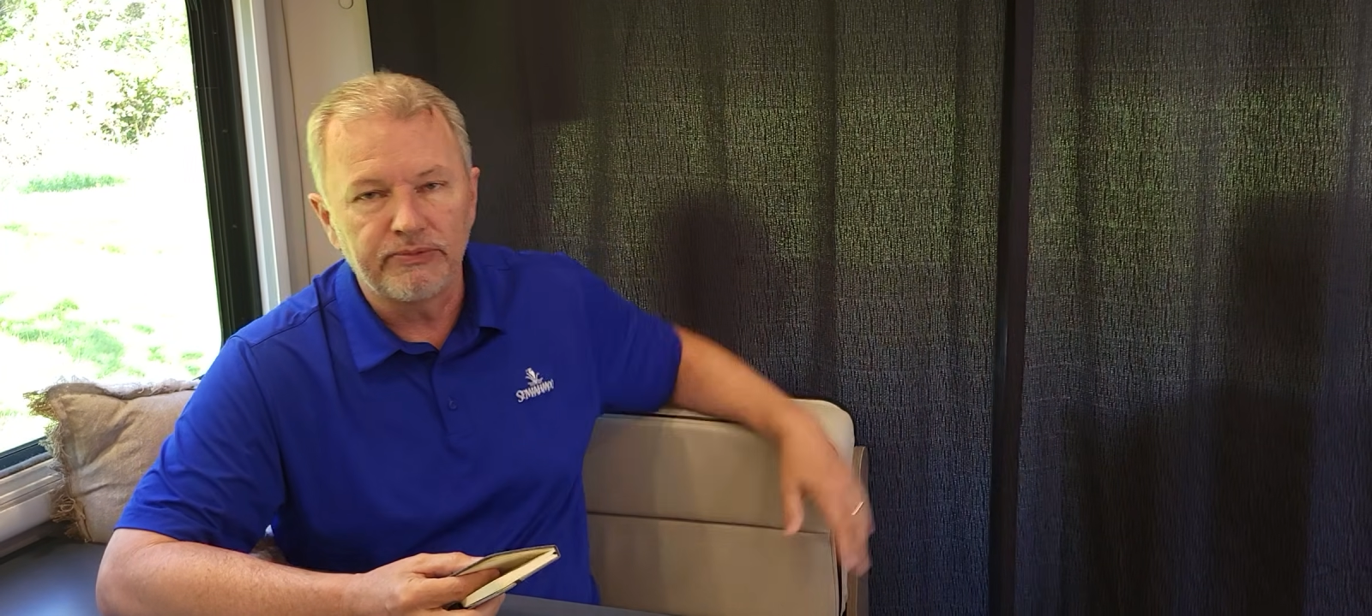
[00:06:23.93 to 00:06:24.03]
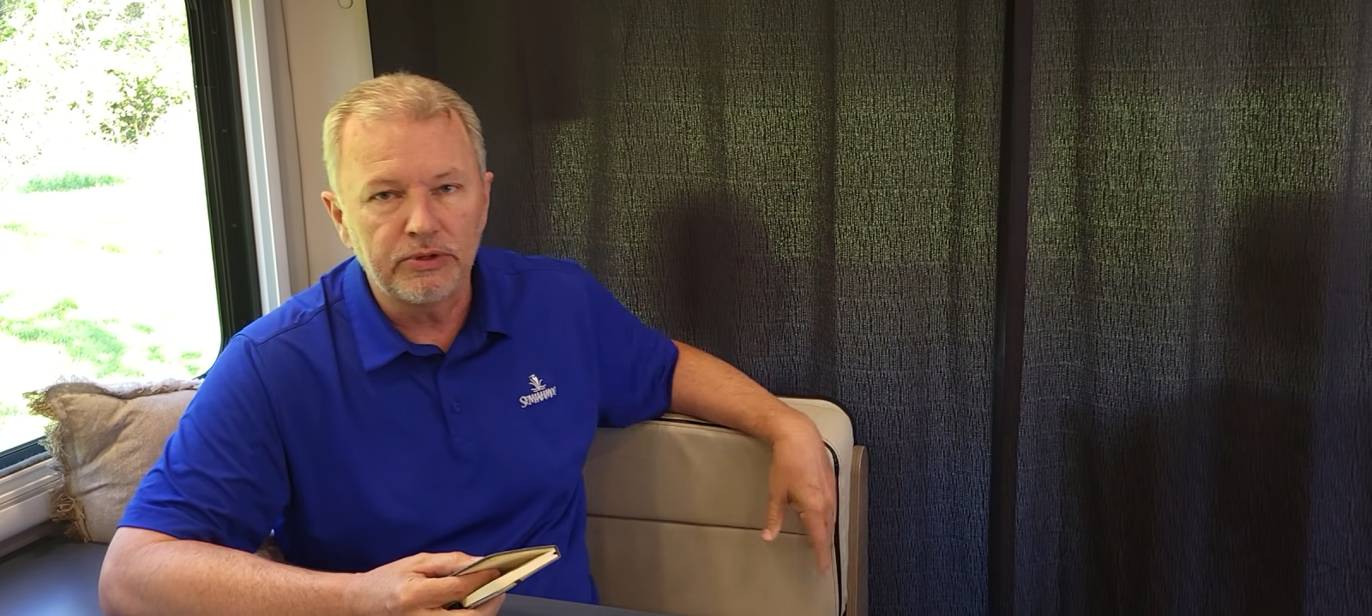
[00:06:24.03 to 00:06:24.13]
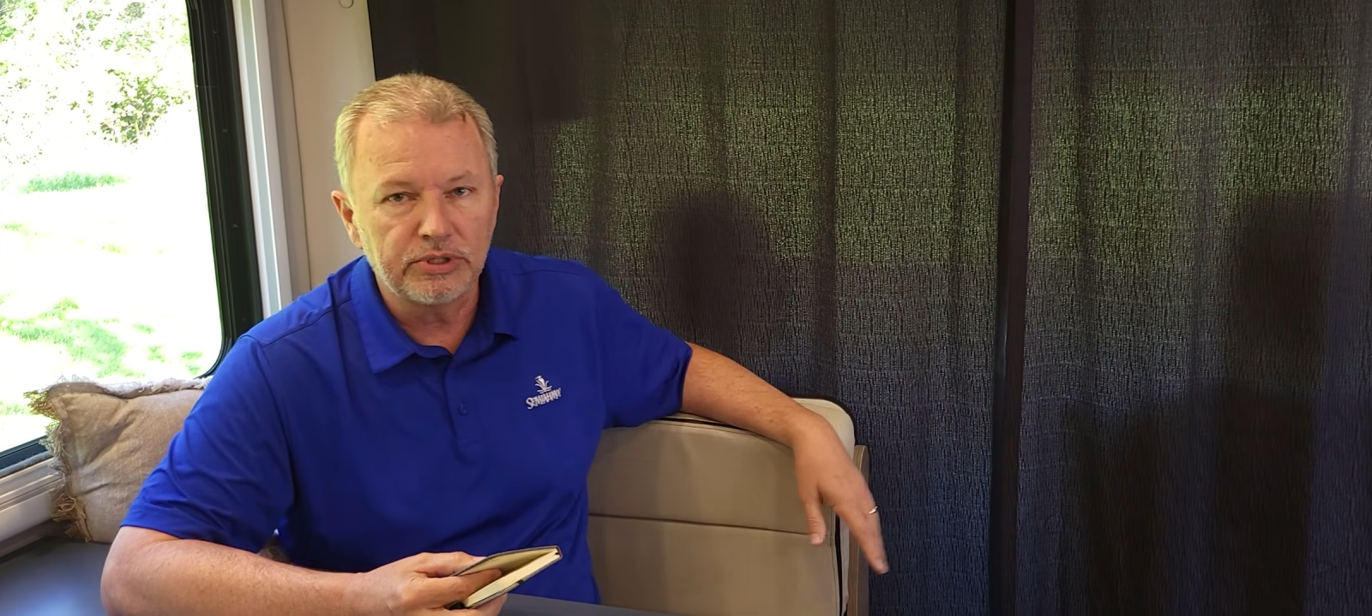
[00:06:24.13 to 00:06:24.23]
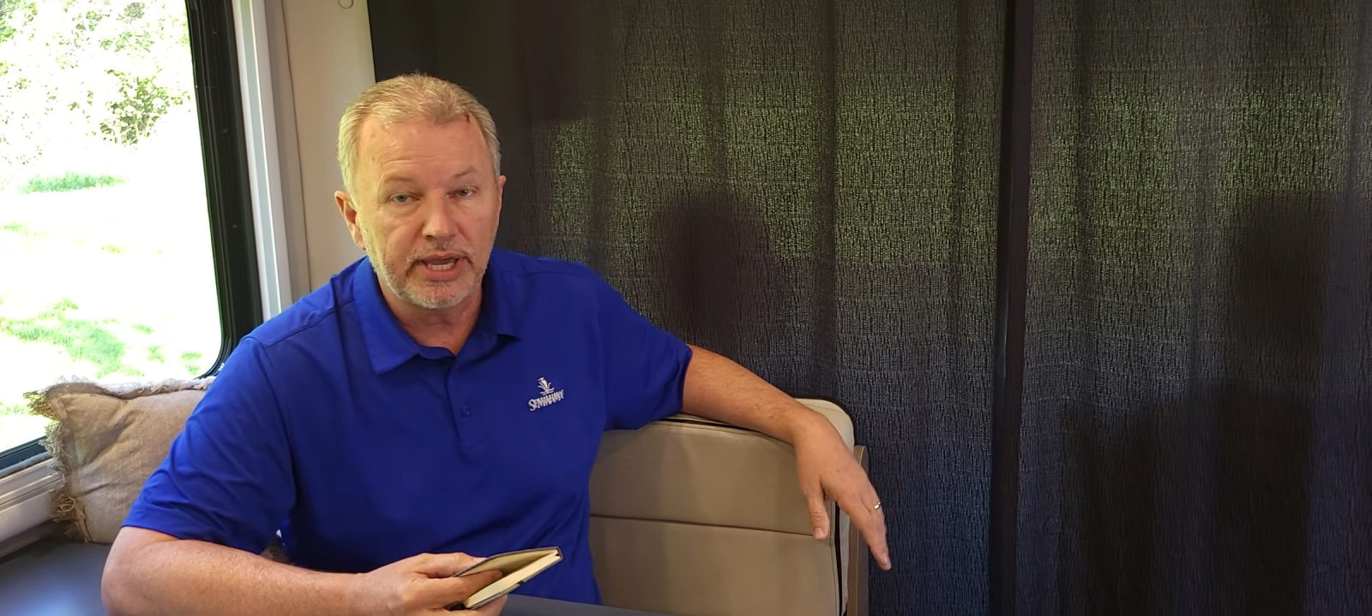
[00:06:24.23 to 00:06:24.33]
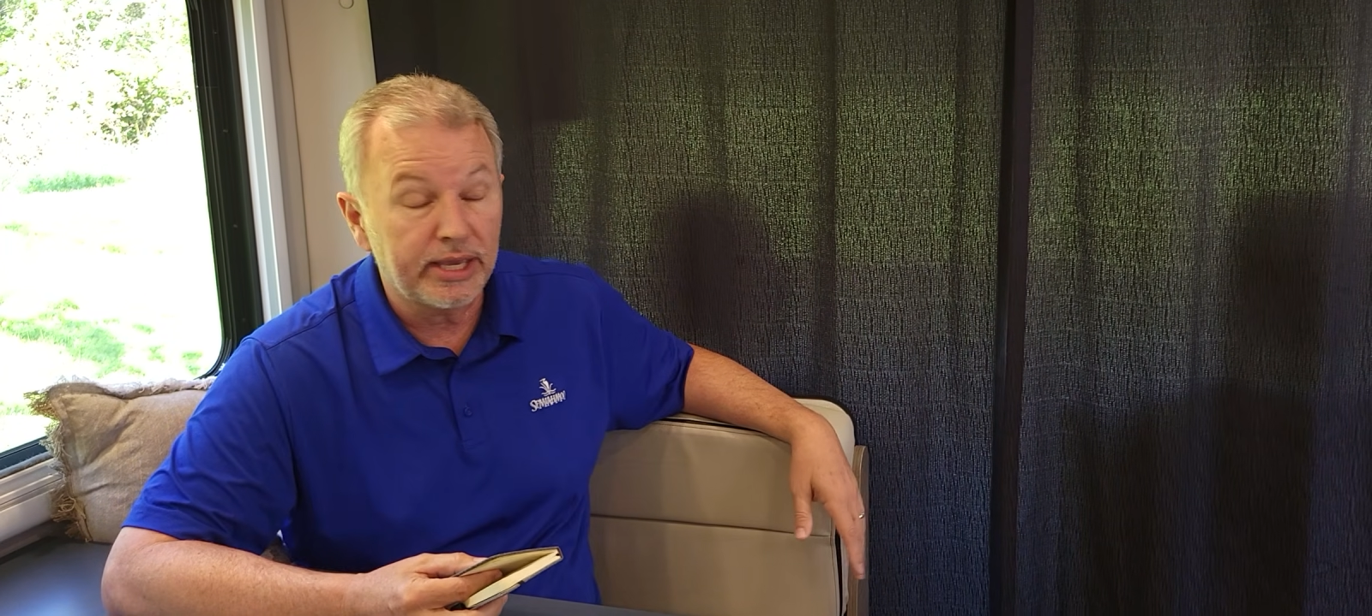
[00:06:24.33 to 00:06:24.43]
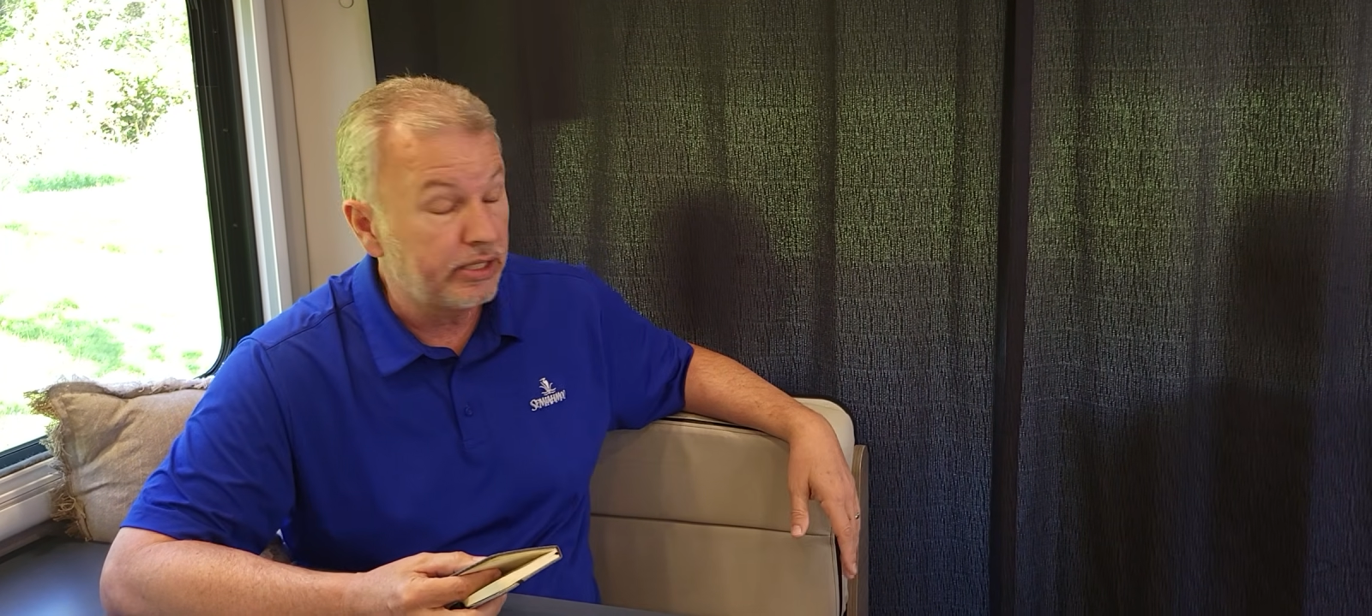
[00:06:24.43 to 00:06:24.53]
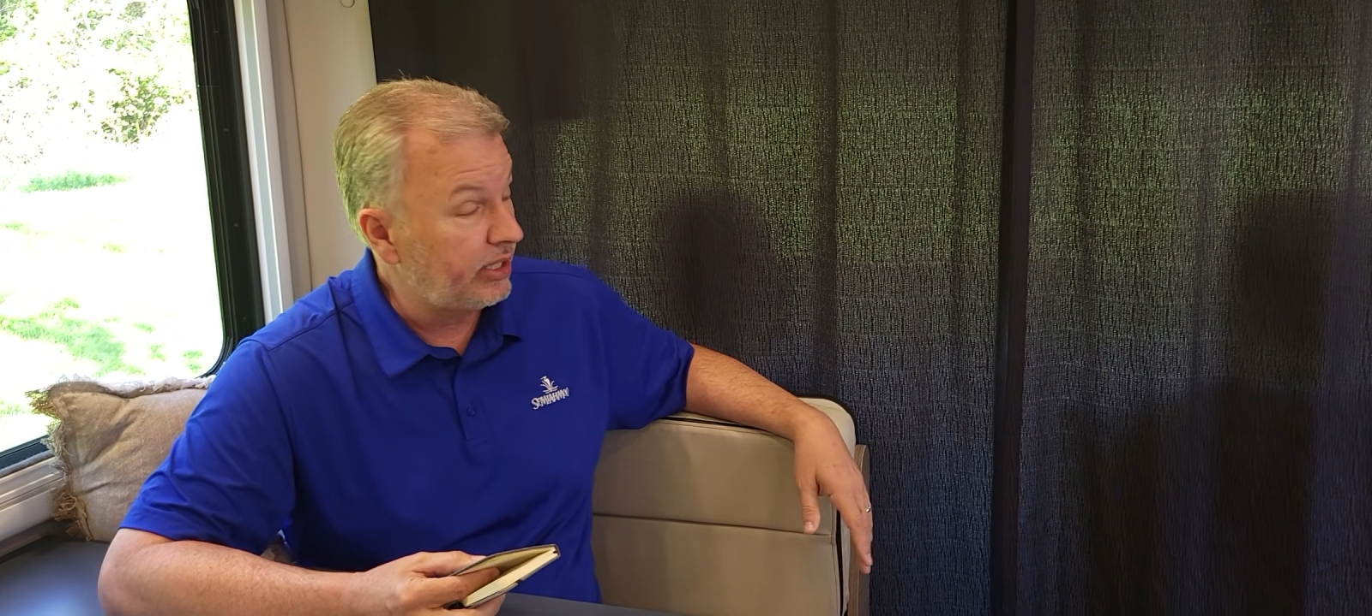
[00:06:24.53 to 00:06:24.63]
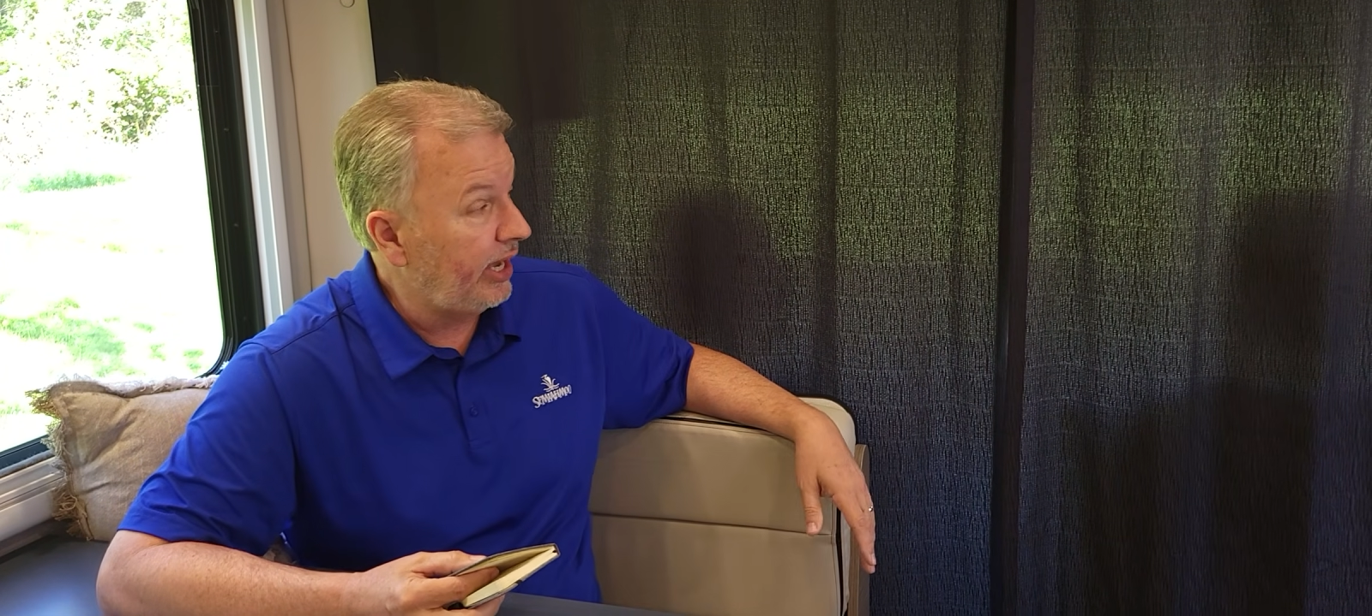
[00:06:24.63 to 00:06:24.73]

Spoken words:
few seconds,